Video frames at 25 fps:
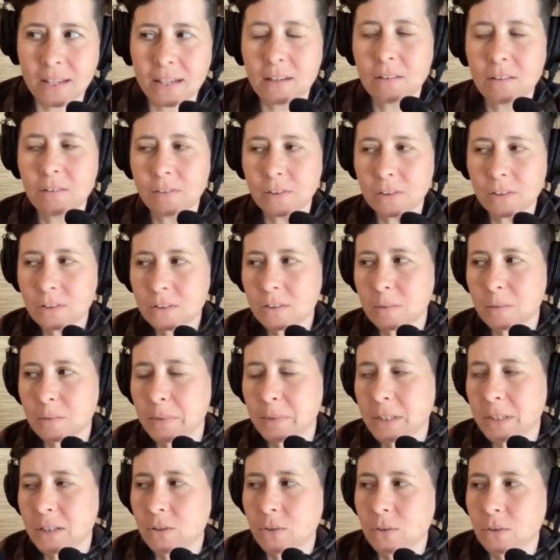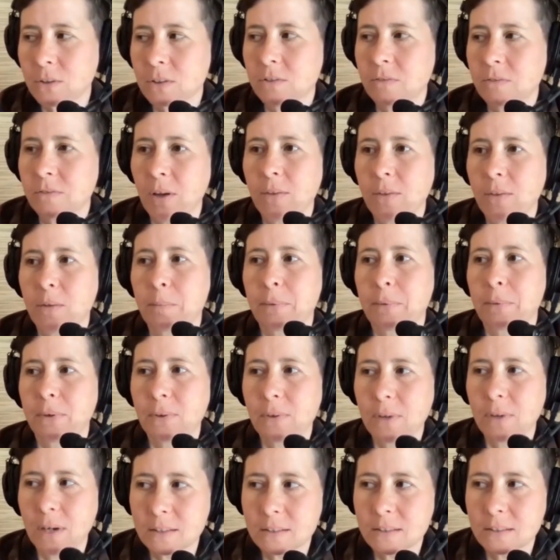And if you're somebody who has felt the
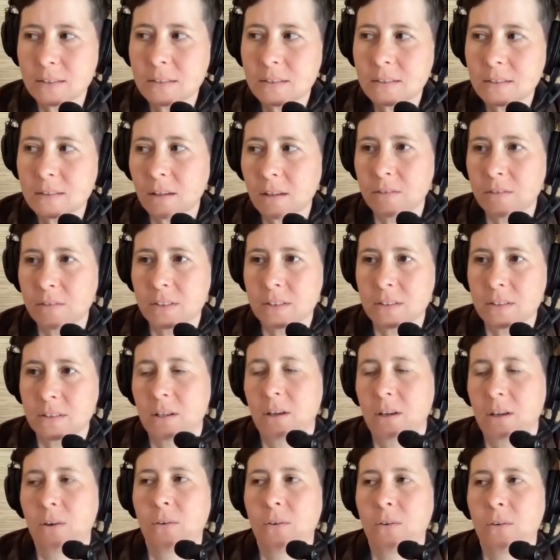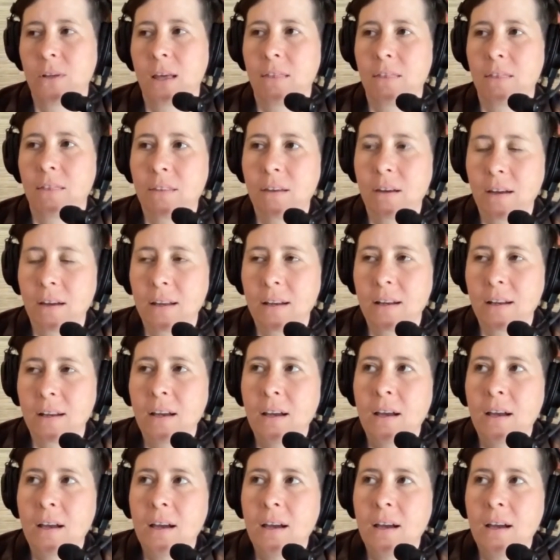presence of a stone and thought,